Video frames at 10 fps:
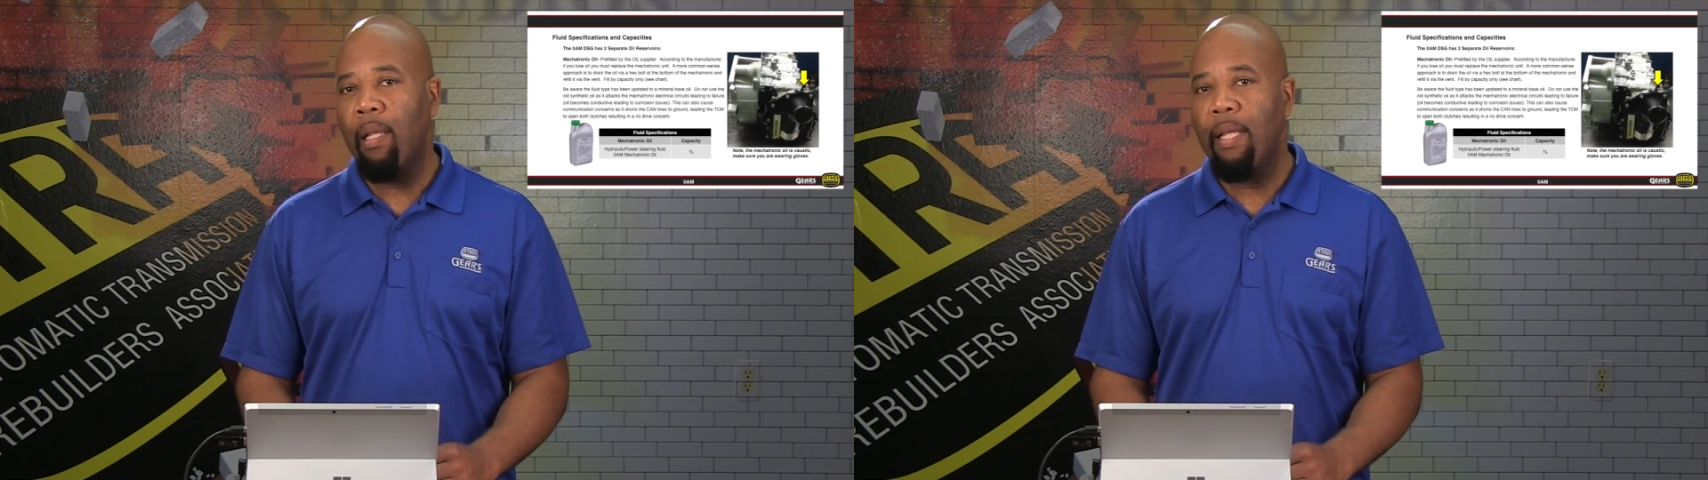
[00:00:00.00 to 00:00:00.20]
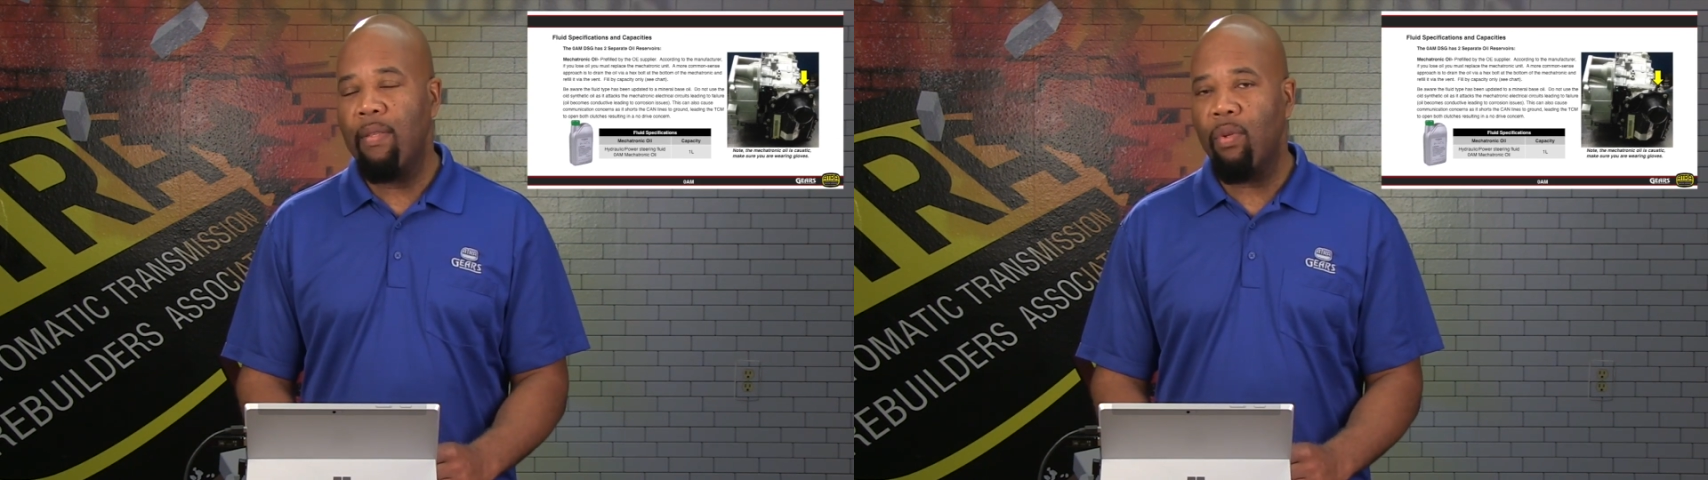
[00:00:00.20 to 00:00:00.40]

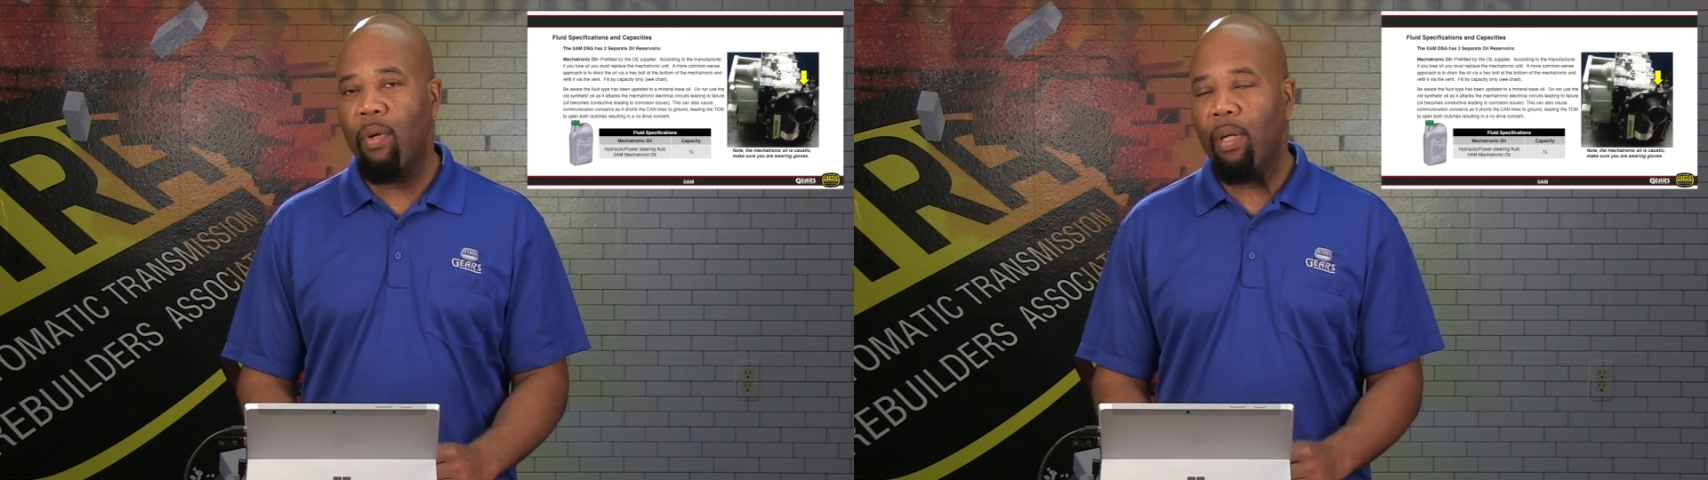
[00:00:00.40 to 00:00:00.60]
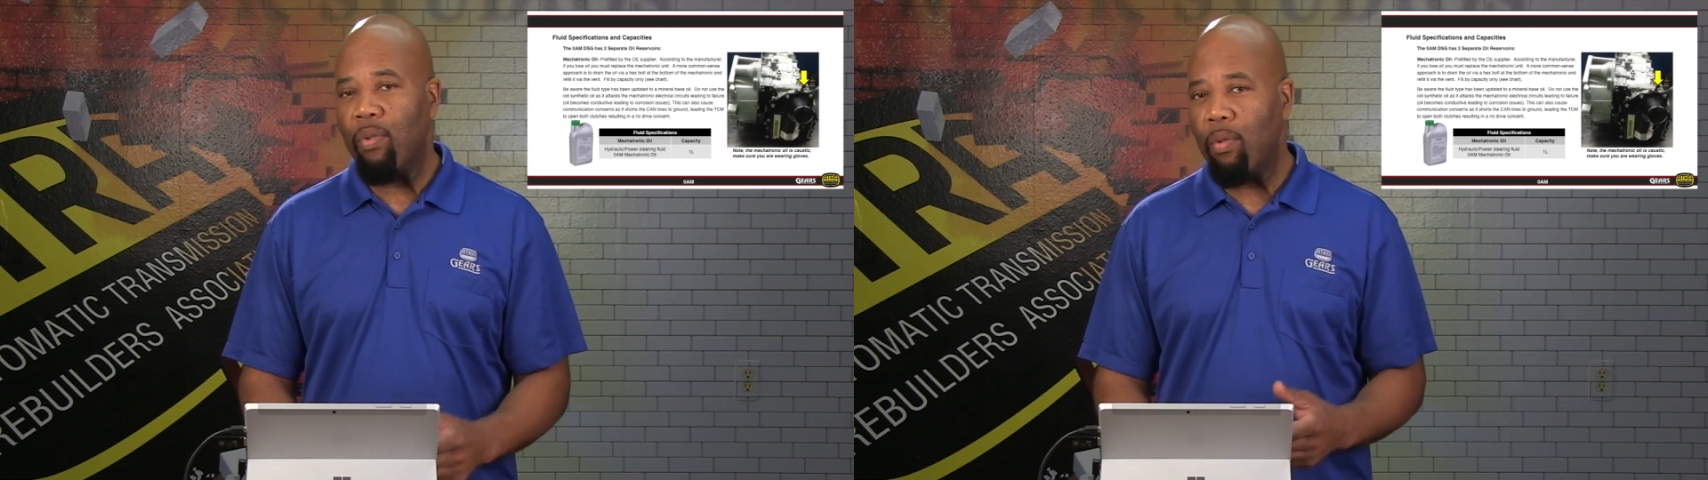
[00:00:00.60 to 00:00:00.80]
that's
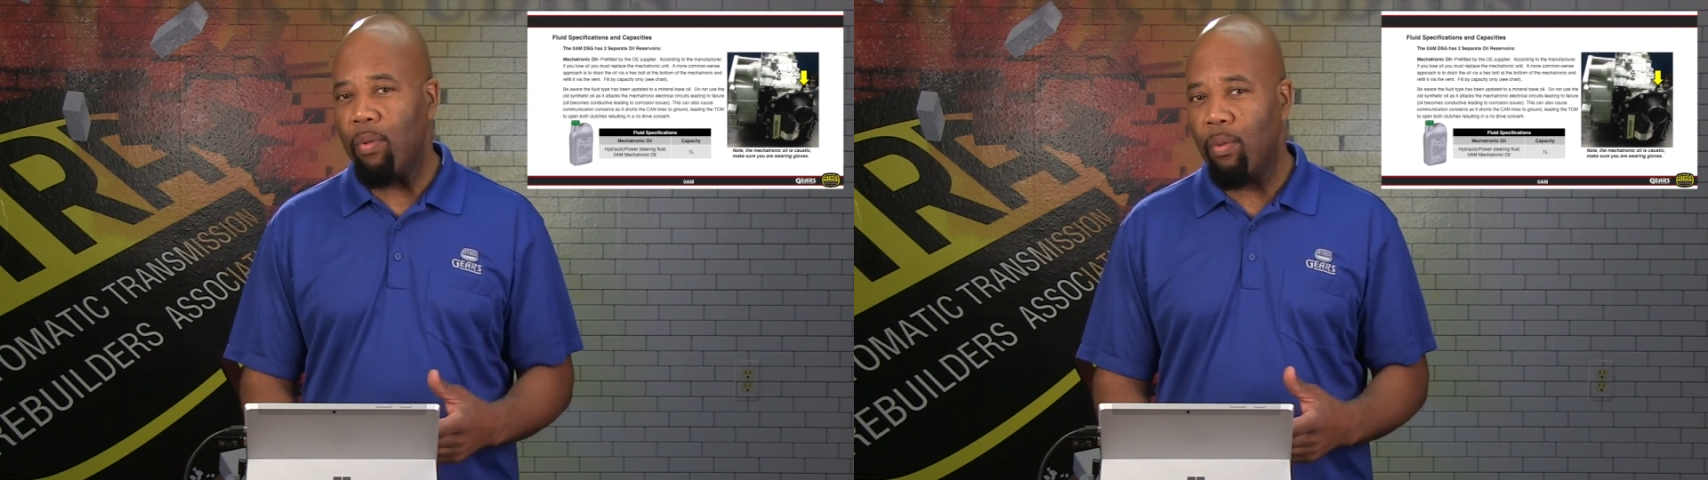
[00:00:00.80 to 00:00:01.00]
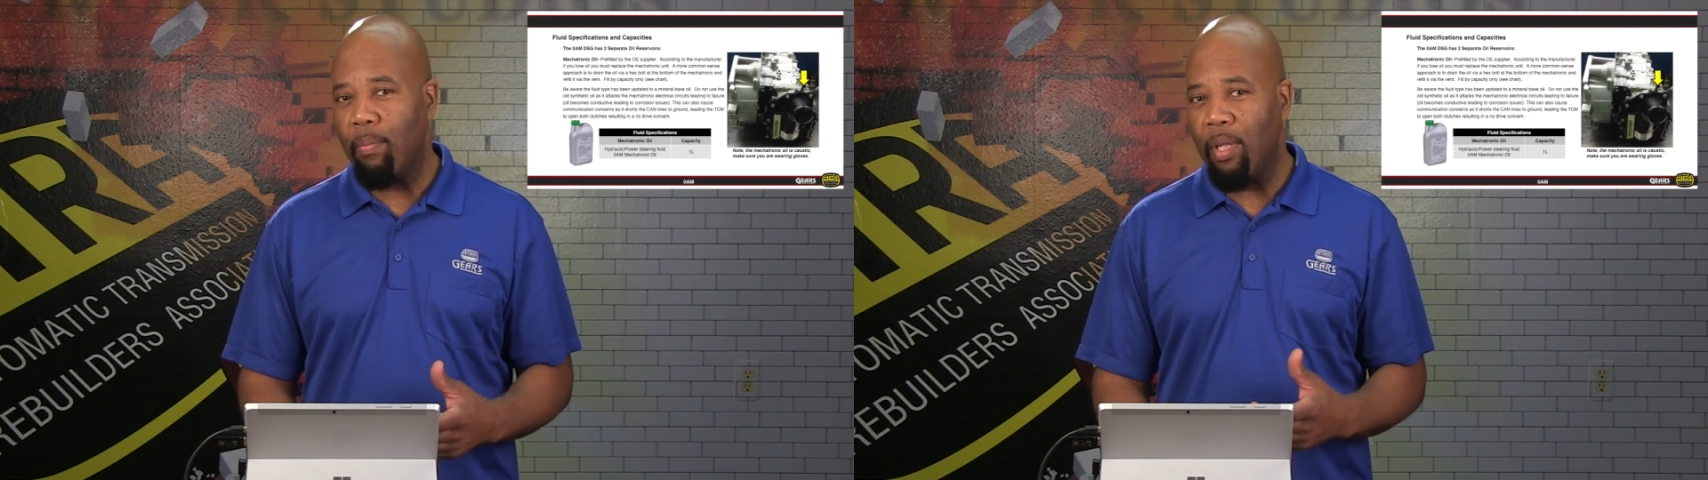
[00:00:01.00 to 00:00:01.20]
going
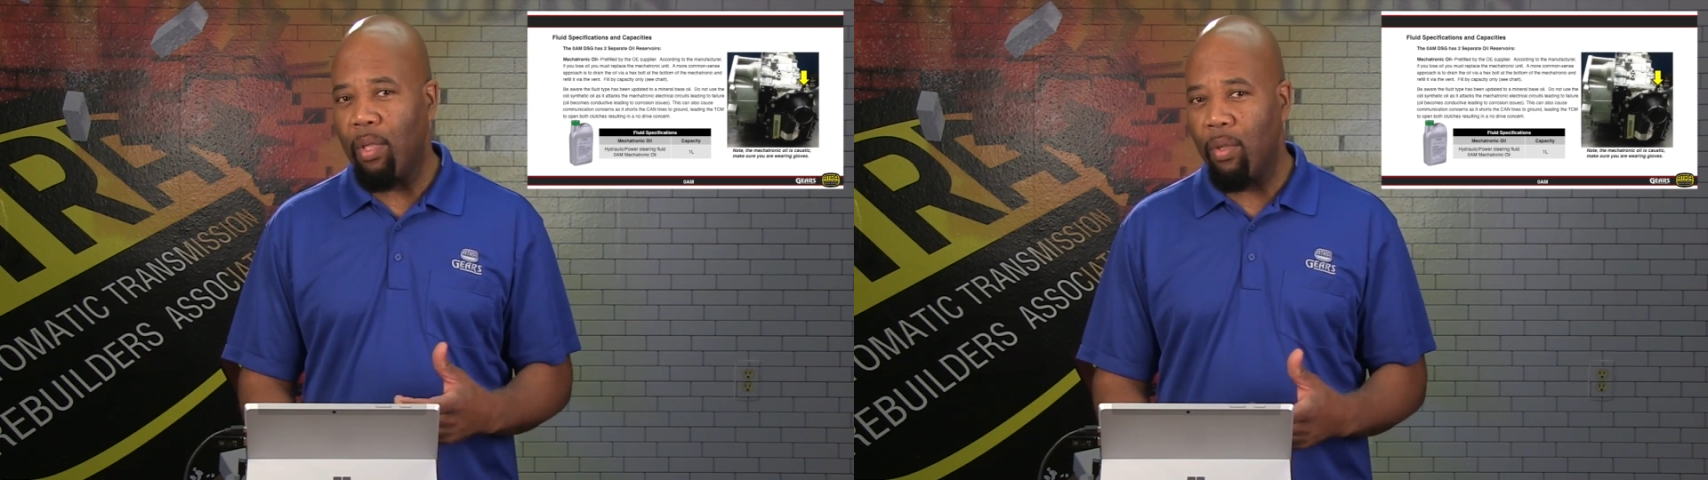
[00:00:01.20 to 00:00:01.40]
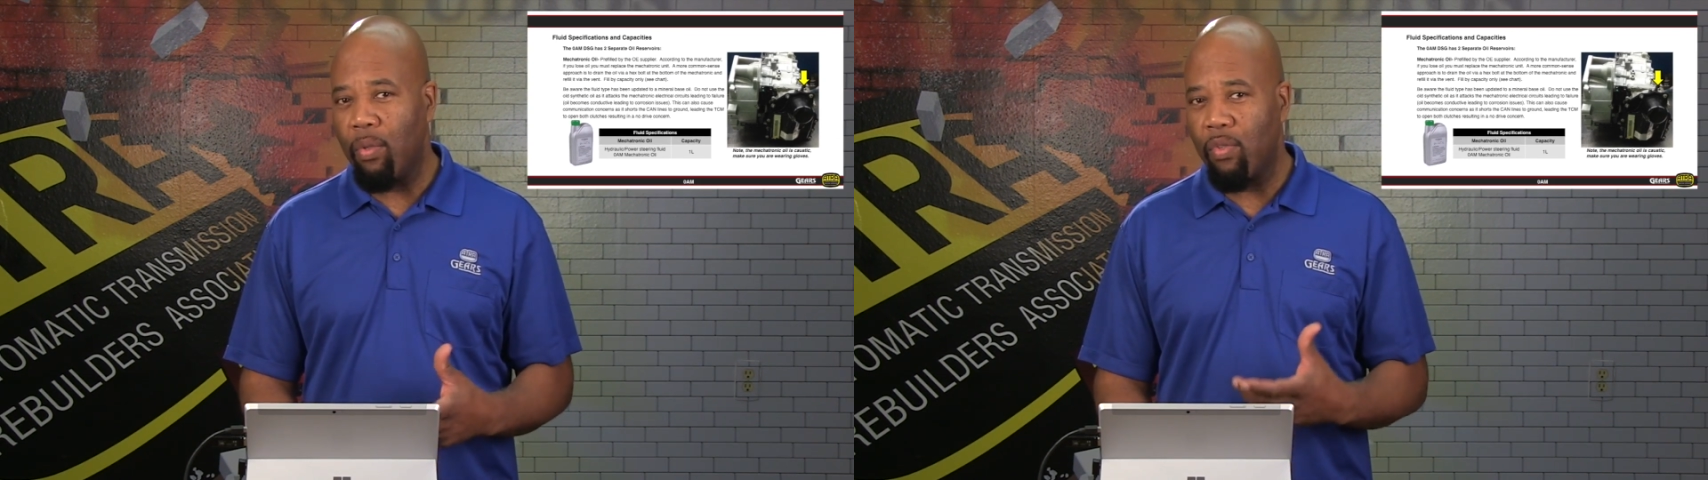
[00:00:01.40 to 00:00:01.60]
to be
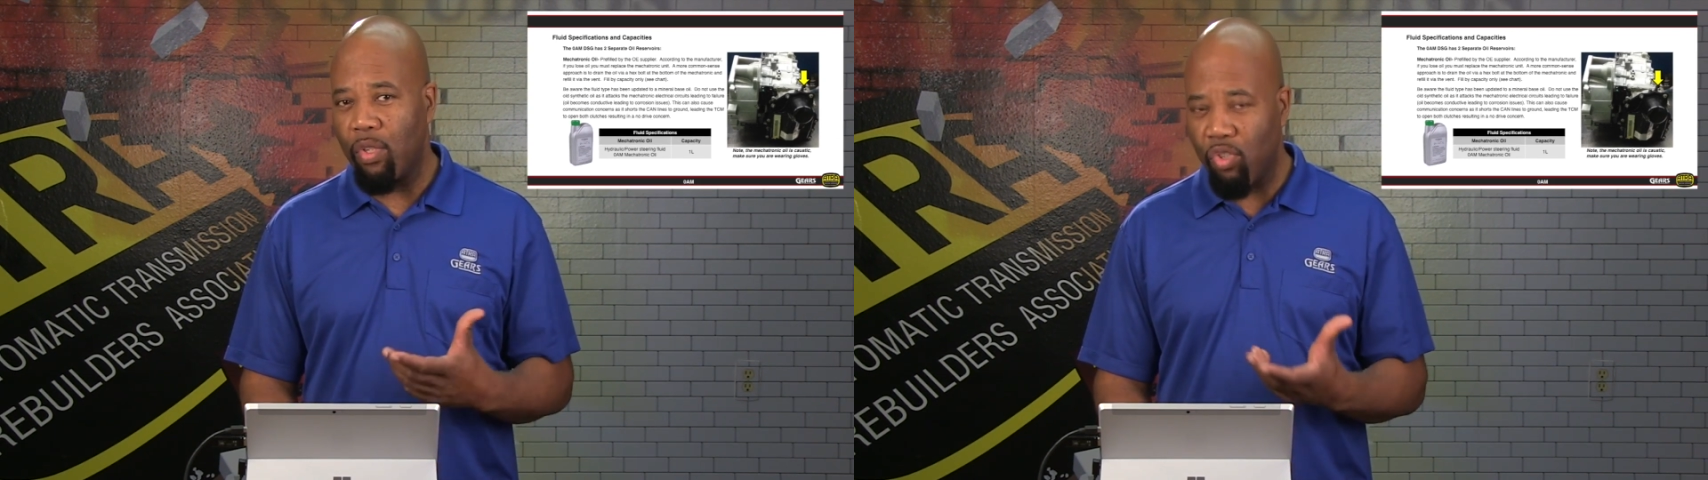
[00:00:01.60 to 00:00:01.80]
used to